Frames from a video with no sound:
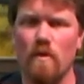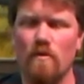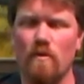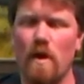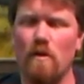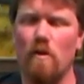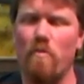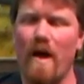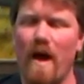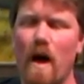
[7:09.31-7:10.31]
It's got a
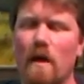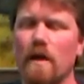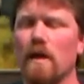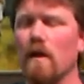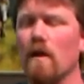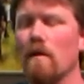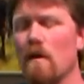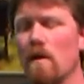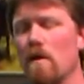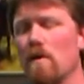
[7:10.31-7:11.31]
little palette here.
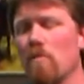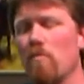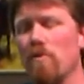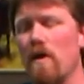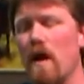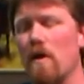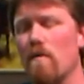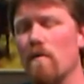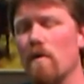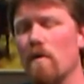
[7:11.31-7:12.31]
You can put that
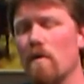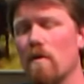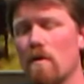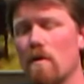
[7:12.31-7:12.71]
over